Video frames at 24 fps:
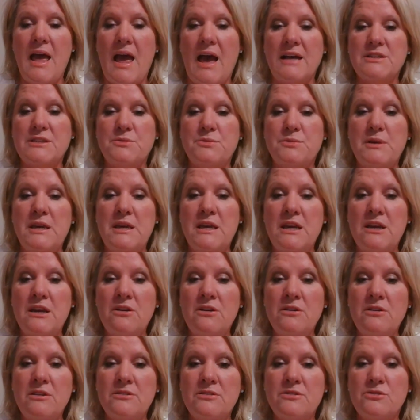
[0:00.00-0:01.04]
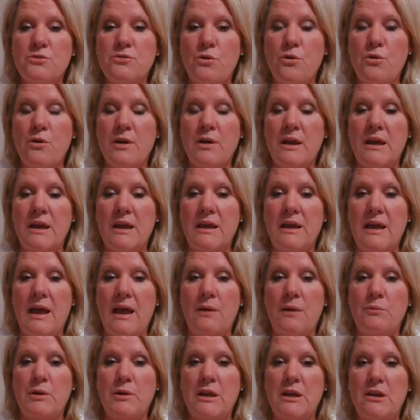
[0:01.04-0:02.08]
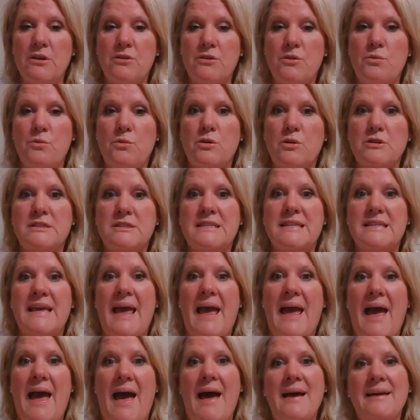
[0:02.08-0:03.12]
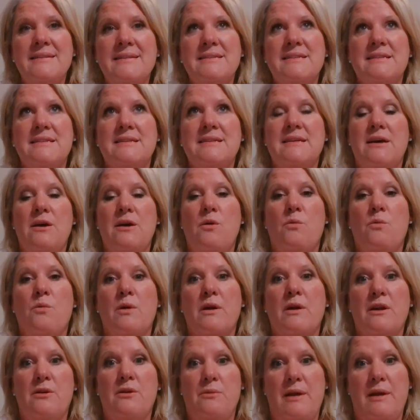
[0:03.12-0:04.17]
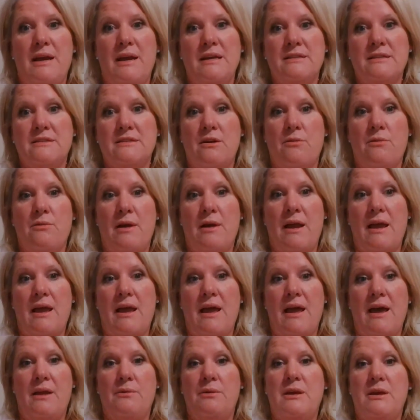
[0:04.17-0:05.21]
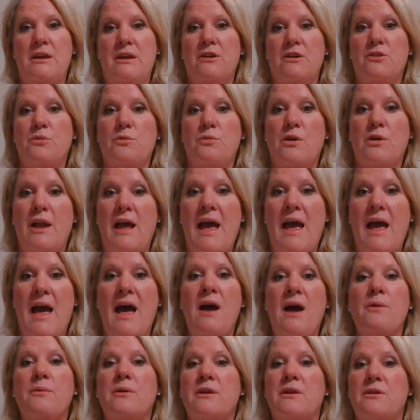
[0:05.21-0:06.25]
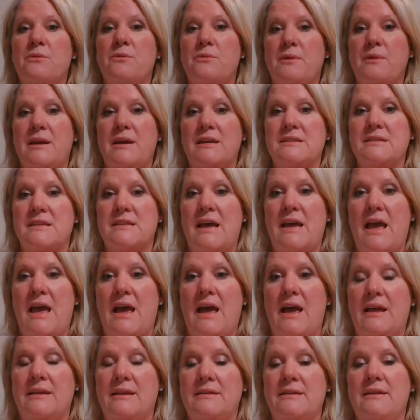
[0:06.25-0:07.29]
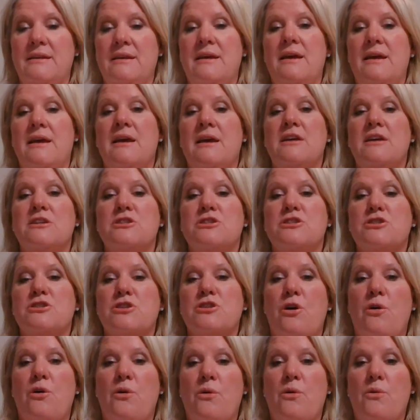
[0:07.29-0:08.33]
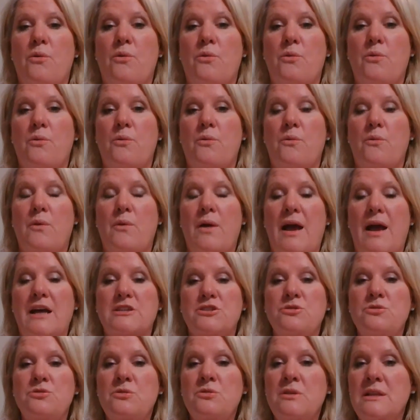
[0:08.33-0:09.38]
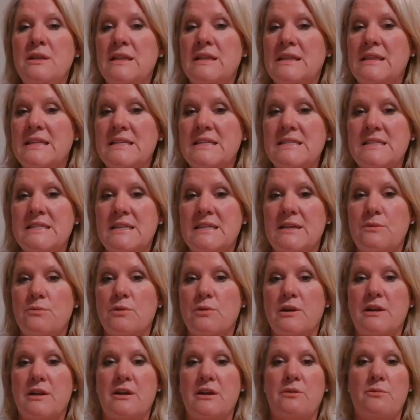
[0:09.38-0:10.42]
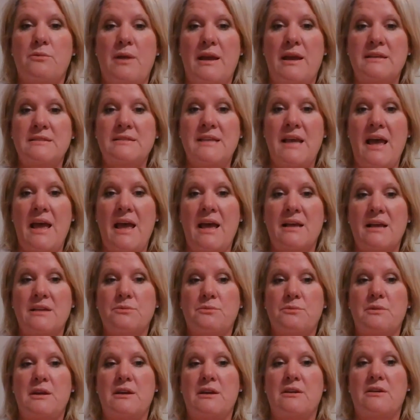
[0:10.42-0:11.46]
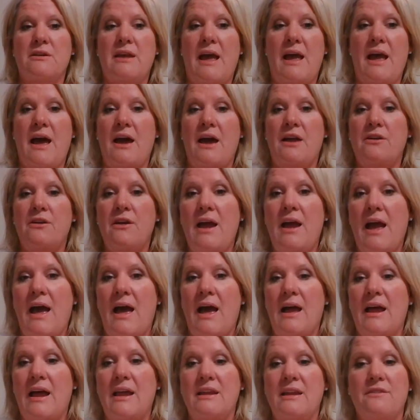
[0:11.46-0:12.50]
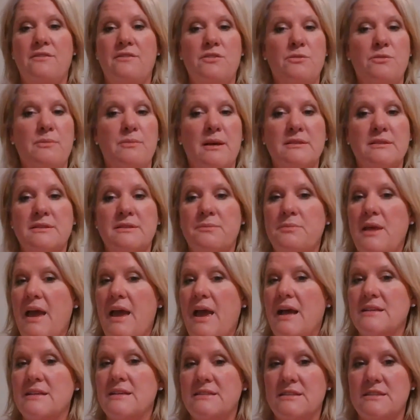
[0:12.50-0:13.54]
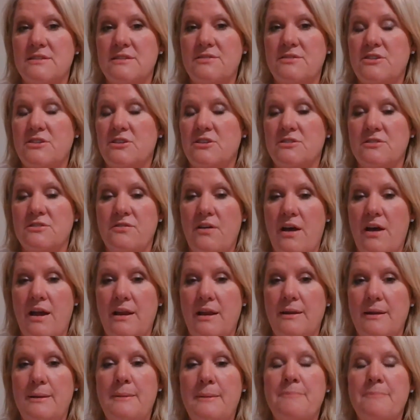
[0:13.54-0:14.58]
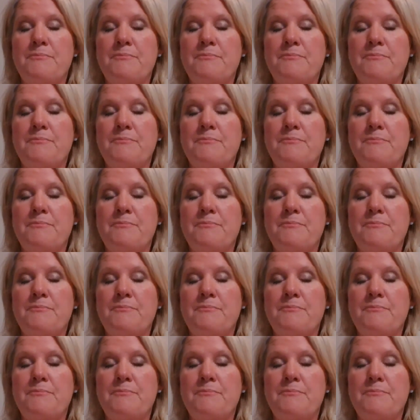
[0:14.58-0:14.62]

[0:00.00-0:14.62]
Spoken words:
As we hear the story and we hear the words cat, we're going to raise our right hand. We hear the word hat, we're going to raise a hand. So as you listen, we're going to raise hands when we hear cat or hat. And if you mess up the hands, it's just fine.